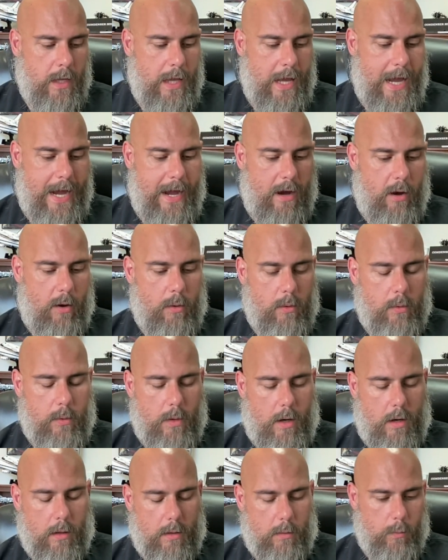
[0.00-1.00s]
how
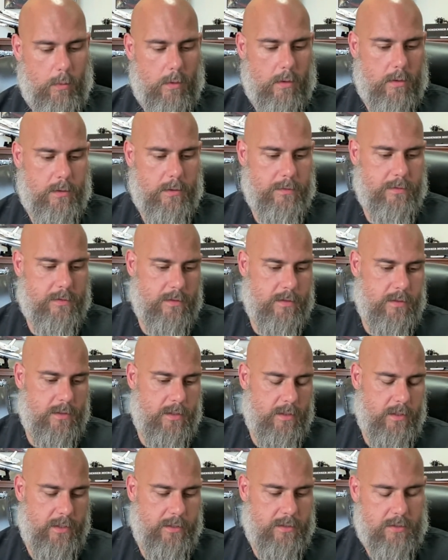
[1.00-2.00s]
our world
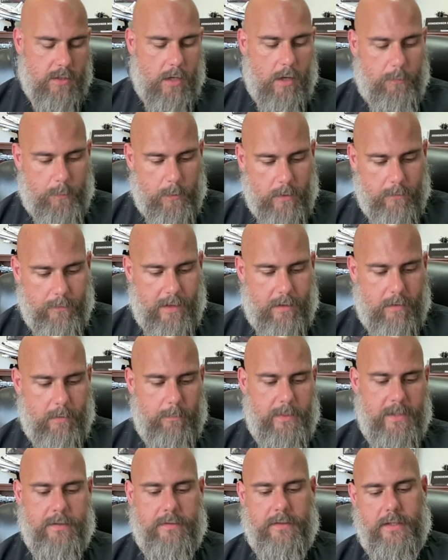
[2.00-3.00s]
in software
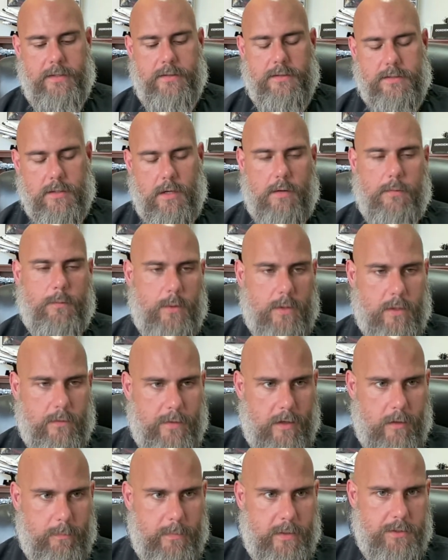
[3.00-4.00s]
development and software
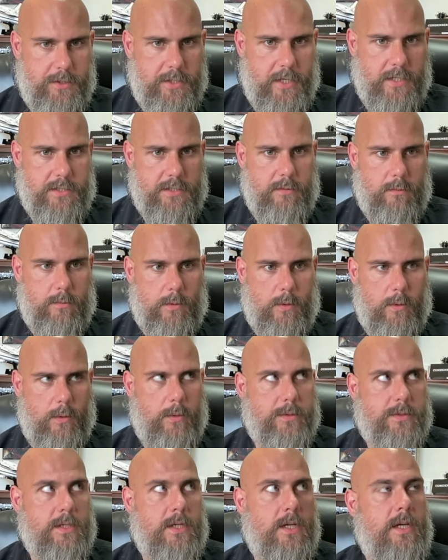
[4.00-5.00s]
development adjacent
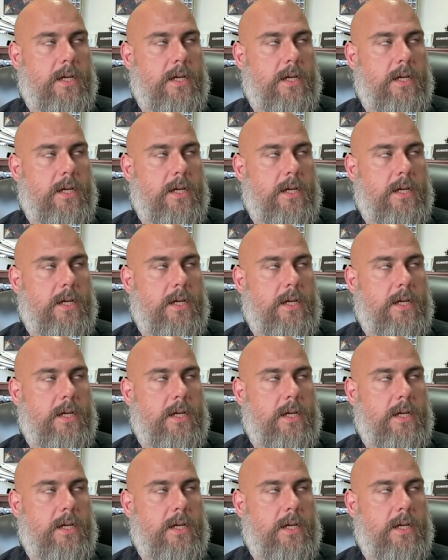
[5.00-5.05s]
roles